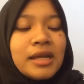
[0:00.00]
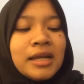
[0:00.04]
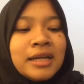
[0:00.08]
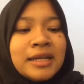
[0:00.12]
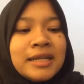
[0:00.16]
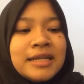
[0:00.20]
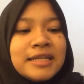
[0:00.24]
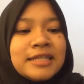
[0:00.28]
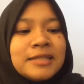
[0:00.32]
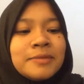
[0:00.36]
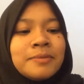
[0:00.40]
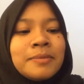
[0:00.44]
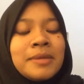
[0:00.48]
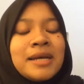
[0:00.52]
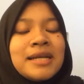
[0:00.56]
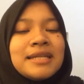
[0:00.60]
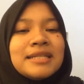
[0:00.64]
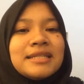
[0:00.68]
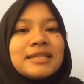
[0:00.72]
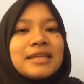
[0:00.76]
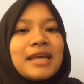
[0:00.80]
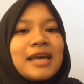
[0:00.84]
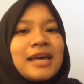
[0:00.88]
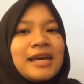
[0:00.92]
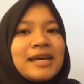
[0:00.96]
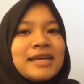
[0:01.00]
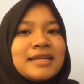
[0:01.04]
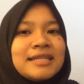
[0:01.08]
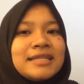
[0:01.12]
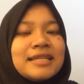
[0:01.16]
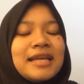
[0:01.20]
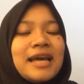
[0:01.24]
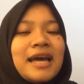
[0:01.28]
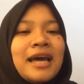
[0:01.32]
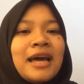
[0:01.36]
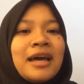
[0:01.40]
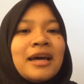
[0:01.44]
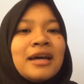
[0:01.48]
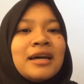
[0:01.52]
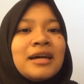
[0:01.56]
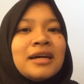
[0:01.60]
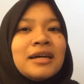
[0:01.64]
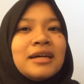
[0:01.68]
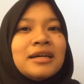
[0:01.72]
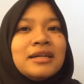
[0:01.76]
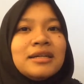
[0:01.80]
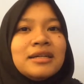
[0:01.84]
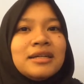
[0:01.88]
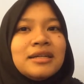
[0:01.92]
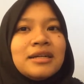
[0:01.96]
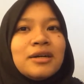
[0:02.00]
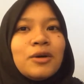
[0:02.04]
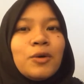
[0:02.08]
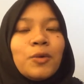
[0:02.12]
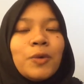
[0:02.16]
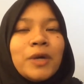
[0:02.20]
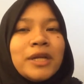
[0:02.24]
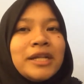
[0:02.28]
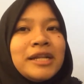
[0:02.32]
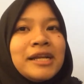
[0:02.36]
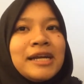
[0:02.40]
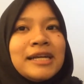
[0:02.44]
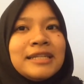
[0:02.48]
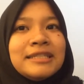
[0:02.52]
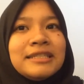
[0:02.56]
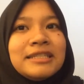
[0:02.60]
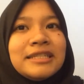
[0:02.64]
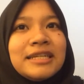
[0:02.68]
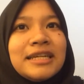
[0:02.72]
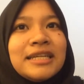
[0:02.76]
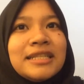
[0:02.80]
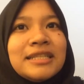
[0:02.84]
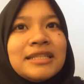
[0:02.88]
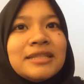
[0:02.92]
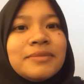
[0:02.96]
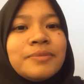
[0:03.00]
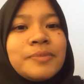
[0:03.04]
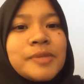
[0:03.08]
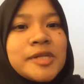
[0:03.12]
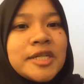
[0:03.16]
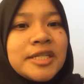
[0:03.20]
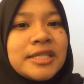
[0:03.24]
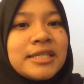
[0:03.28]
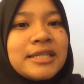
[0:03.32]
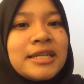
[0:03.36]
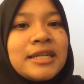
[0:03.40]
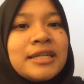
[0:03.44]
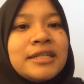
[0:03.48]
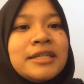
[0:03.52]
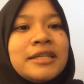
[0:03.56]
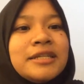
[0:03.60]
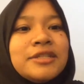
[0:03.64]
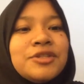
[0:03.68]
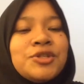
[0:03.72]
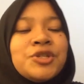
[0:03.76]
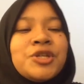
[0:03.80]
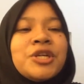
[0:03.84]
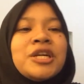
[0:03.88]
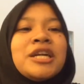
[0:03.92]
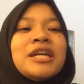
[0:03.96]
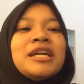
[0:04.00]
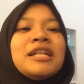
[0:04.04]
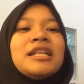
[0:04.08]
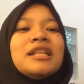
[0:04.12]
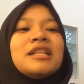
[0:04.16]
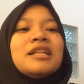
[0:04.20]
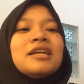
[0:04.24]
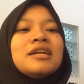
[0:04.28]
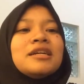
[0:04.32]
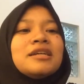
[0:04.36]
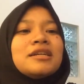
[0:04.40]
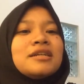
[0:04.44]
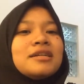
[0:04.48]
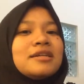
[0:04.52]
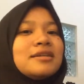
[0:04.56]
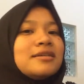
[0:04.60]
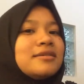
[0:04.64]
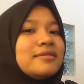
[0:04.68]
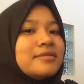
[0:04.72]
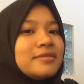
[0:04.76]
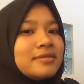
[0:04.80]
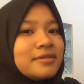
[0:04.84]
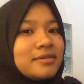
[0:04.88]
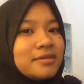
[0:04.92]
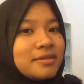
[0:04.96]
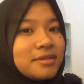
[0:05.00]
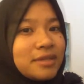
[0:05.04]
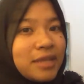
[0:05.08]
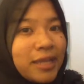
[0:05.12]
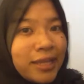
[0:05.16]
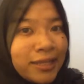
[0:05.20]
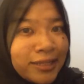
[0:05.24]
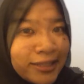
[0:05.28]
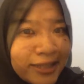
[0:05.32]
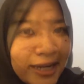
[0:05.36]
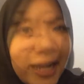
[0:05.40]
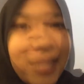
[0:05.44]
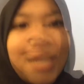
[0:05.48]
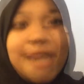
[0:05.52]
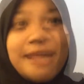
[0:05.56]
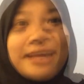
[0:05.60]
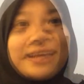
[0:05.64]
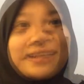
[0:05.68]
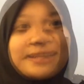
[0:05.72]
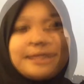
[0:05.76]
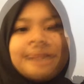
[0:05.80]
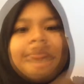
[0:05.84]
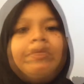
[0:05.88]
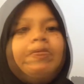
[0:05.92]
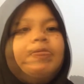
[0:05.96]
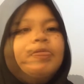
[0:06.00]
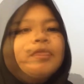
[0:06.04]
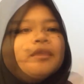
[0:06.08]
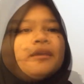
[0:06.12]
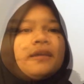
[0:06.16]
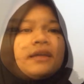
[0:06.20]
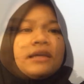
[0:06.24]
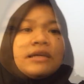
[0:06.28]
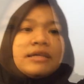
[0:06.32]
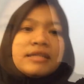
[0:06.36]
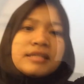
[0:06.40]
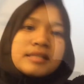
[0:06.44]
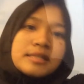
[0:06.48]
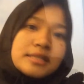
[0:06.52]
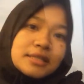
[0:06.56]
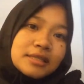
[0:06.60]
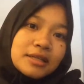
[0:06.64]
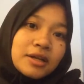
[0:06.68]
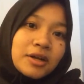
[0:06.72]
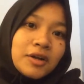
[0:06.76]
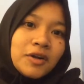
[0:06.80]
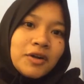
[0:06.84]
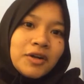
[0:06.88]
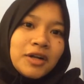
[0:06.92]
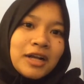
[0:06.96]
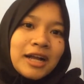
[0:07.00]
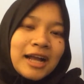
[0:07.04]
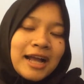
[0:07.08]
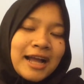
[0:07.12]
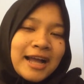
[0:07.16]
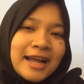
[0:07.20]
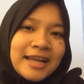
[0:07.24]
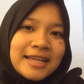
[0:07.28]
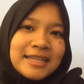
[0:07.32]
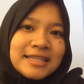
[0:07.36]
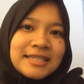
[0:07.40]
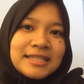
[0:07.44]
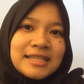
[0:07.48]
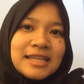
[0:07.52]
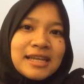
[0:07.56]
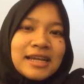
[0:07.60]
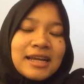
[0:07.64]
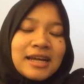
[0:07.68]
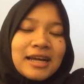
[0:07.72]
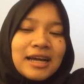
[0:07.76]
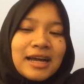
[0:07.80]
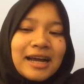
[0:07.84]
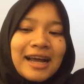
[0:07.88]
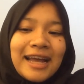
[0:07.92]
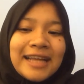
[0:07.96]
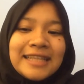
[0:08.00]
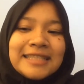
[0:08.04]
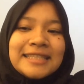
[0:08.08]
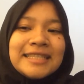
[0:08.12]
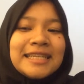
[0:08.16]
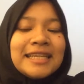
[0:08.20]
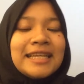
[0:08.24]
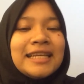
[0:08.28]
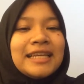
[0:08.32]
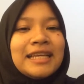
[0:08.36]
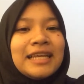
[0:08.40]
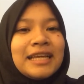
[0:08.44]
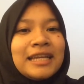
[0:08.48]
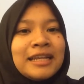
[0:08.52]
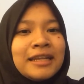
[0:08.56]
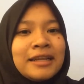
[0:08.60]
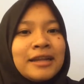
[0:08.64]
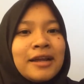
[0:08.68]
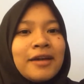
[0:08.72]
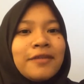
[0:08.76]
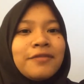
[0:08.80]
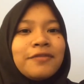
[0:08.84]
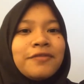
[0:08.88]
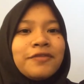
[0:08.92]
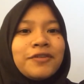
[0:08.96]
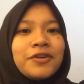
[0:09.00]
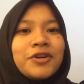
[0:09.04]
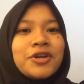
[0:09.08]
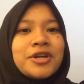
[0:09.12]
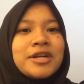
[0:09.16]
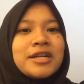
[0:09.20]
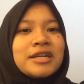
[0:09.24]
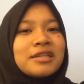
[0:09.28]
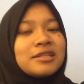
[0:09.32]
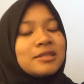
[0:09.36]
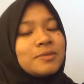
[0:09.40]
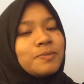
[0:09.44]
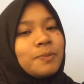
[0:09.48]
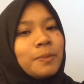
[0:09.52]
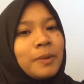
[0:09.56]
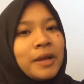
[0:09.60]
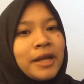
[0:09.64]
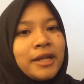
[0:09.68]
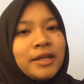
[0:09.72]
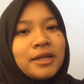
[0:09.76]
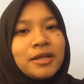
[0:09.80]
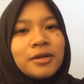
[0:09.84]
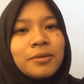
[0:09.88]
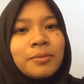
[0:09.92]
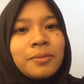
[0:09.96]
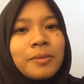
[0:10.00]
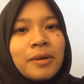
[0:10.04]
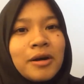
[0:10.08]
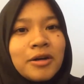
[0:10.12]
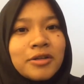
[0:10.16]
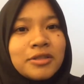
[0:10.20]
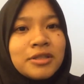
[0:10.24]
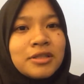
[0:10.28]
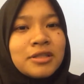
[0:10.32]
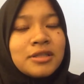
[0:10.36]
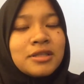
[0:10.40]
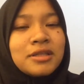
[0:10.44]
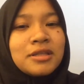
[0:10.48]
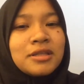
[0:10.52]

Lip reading: this mask has a 100% natural ingredients. Oh guys, I think enough for explain about